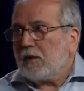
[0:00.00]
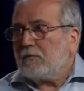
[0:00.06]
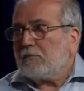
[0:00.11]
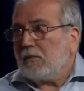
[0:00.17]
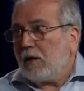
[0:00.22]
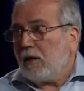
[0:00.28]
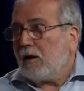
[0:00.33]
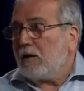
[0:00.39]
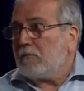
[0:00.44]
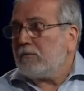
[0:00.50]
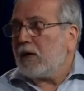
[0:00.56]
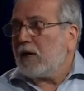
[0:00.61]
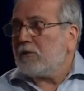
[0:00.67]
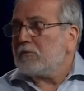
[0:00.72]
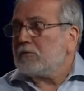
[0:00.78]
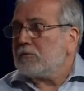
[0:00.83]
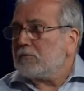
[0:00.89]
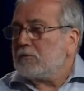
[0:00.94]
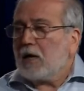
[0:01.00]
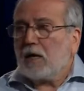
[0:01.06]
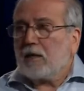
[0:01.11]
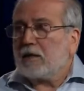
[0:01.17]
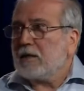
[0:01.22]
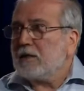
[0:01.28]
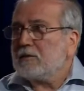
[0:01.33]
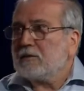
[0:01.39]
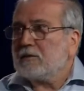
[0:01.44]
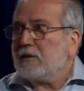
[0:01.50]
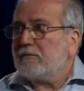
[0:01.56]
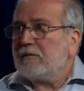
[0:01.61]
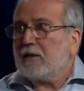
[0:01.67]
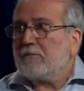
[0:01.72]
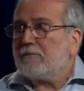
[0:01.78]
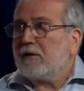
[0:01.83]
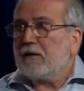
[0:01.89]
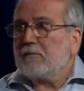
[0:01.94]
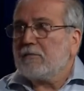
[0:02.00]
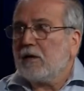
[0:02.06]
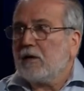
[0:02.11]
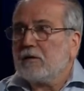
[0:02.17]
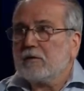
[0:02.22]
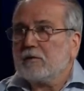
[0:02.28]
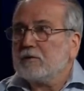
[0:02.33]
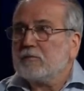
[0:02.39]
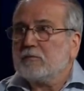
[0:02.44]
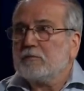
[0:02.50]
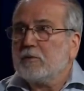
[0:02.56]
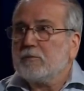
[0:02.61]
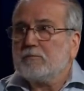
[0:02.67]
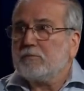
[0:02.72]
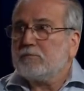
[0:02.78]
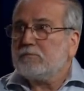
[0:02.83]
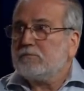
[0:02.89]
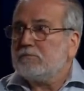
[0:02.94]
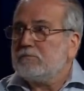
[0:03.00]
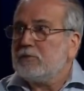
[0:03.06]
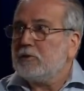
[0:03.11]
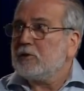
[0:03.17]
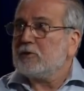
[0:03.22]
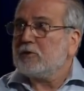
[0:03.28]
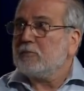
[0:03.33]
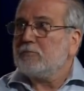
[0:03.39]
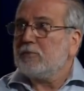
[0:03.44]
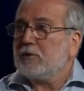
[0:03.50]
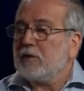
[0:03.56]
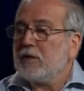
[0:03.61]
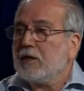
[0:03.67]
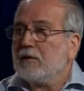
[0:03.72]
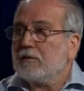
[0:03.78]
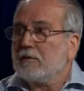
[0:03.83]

like about $175 per person per year.